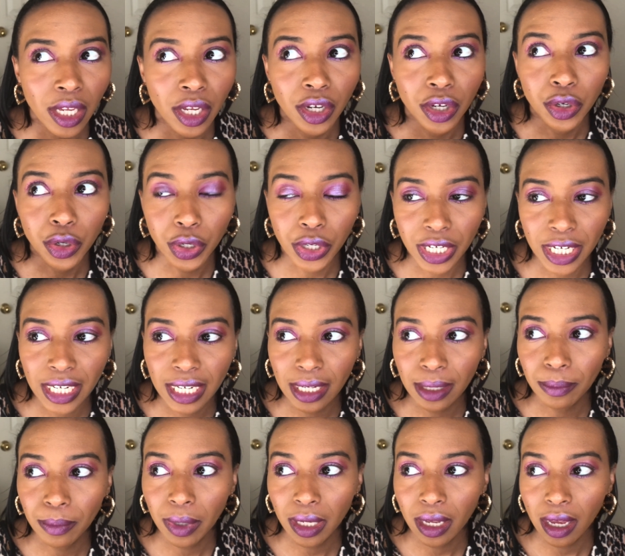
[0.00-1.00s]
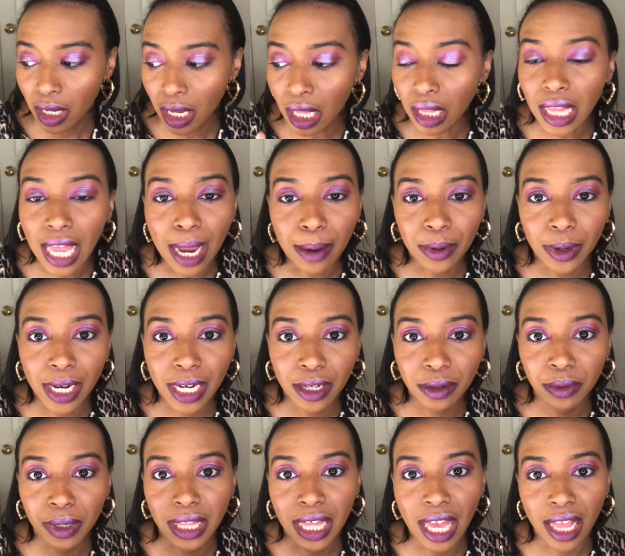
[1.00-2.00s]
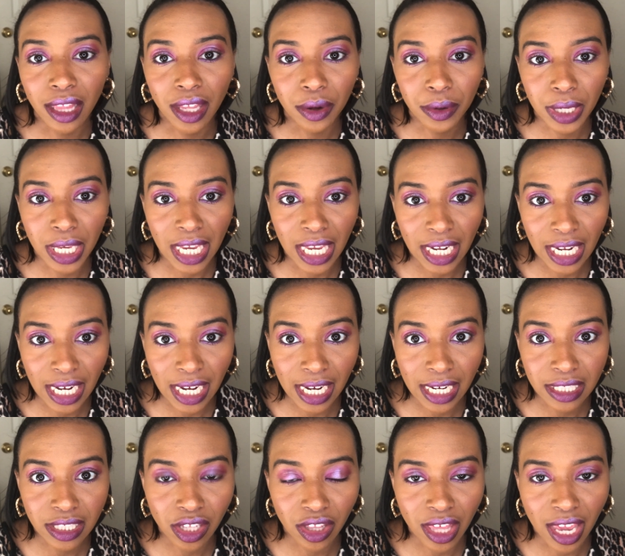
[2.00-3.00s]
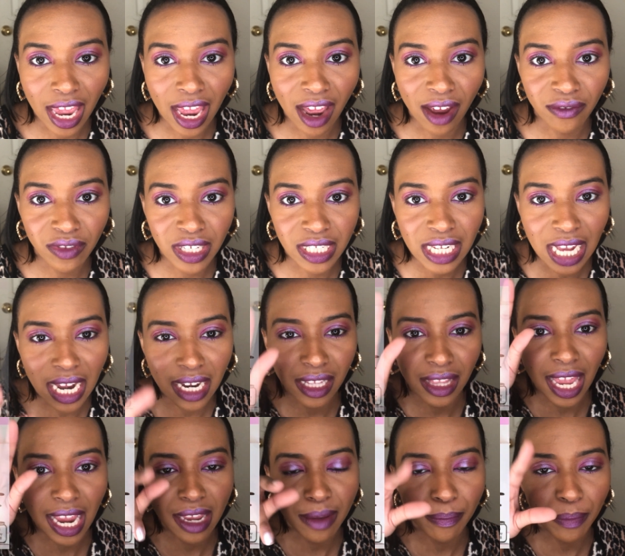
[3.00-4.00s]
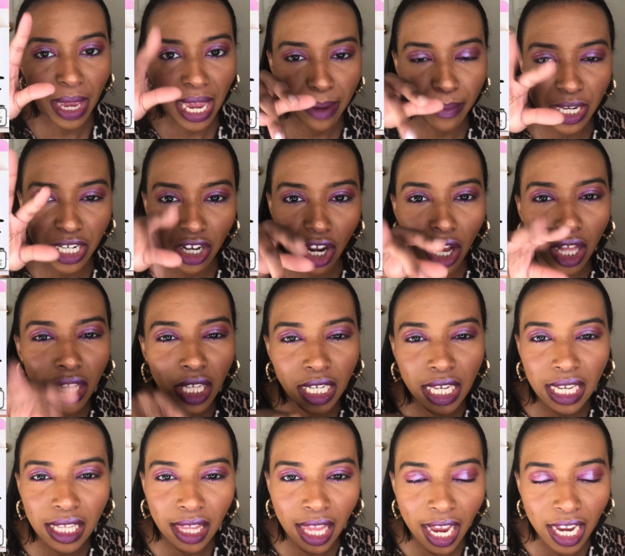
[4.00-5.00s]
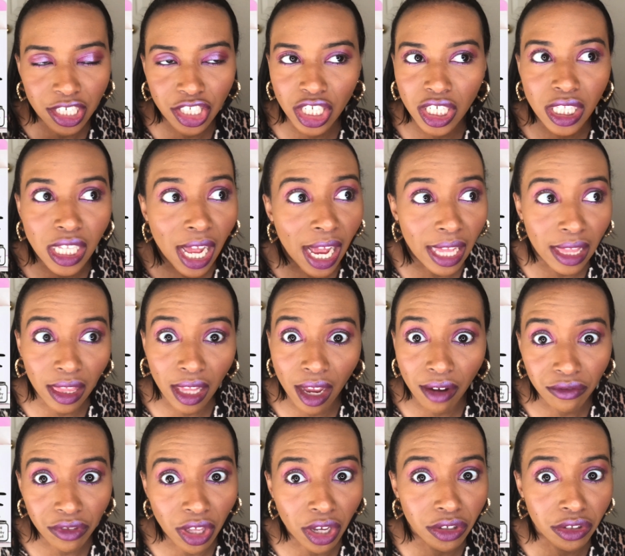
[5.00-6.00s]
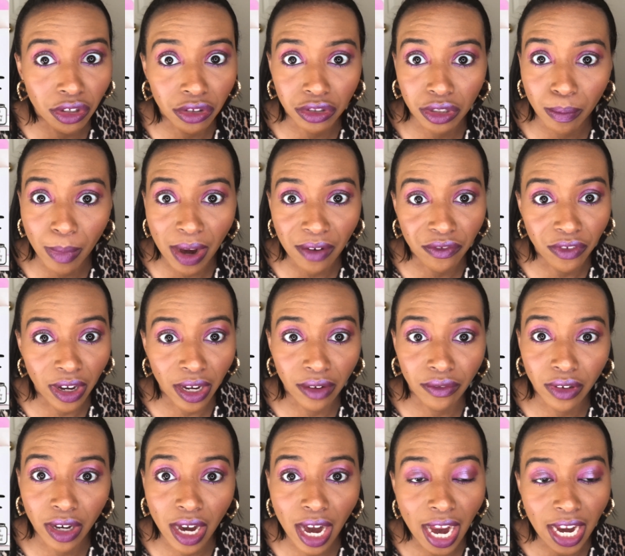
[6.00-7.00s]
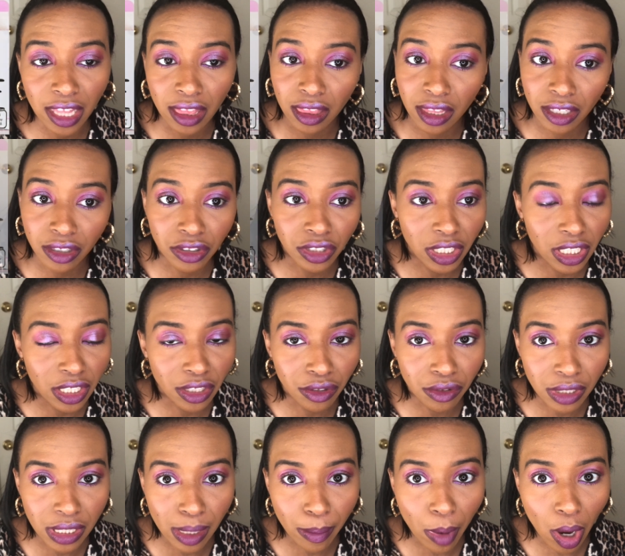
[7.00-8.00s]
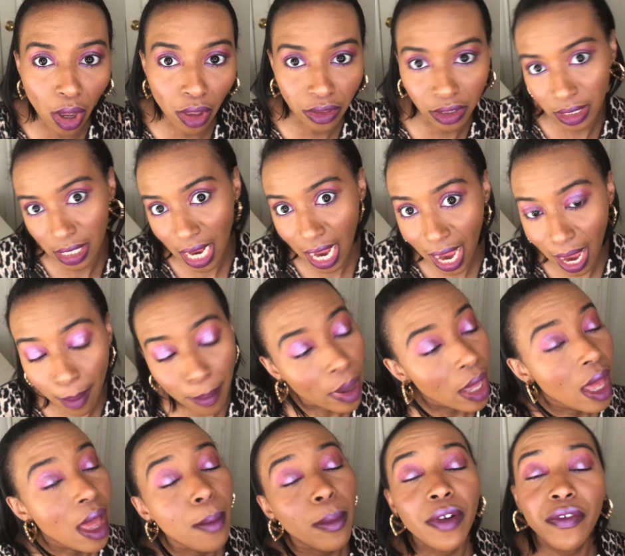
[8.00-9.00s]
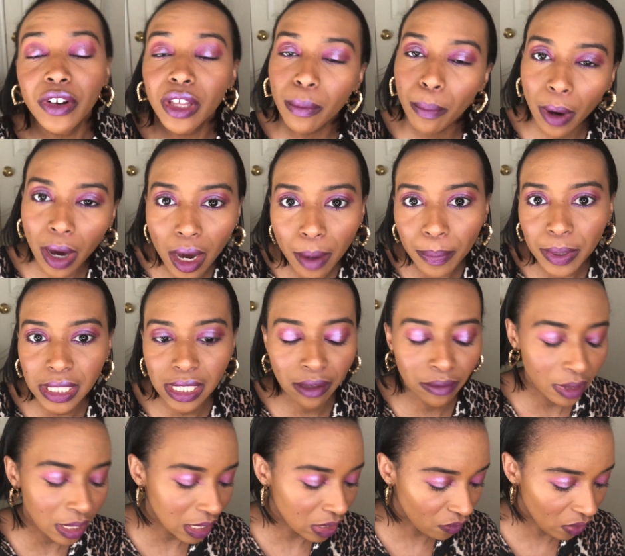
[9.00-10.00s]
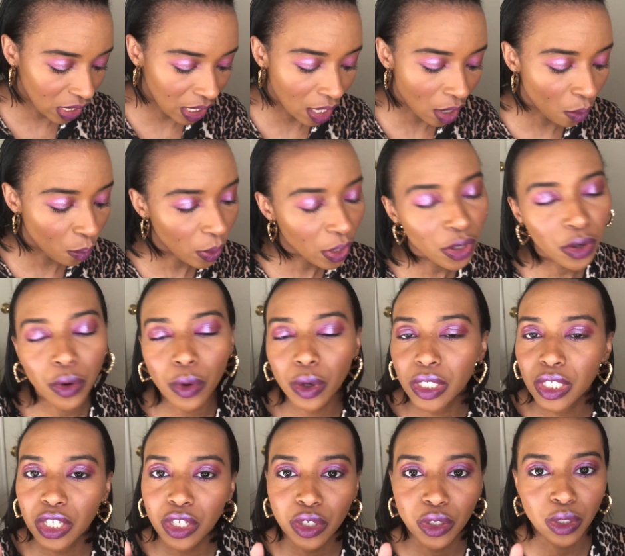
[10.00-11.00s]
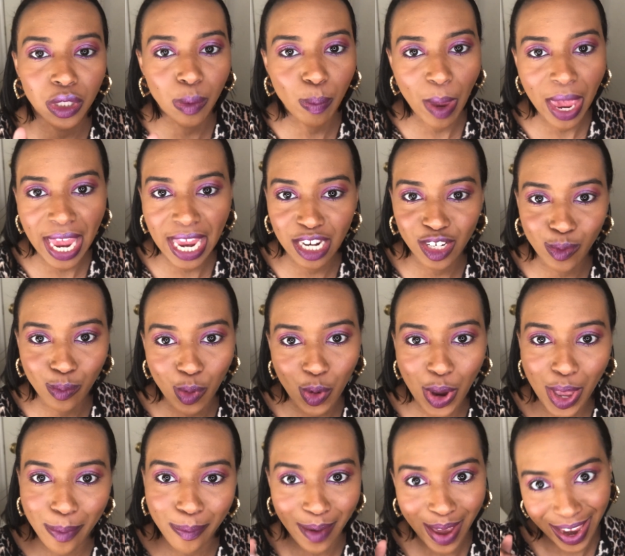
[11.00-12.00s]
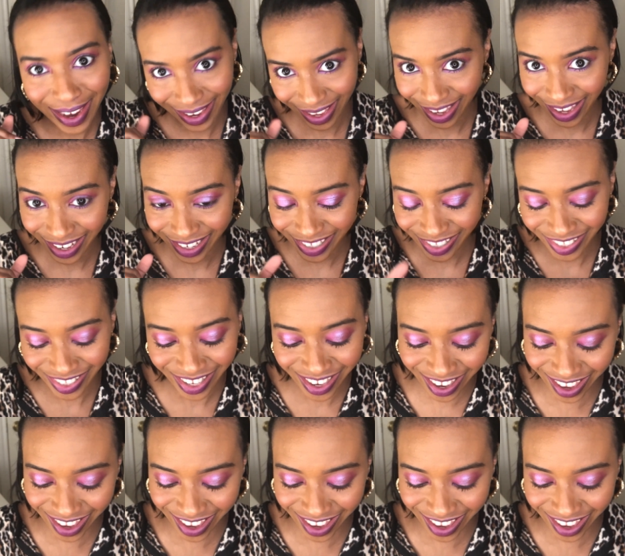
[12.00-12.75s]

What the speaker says: Cream collaborated with Hello Kitty, so they have these kind of like baby doll looking lashes. I love those. Those are my favorite. I literally use them all the time. But for the purpose of this video, we are going to use Page Boy by Kiss.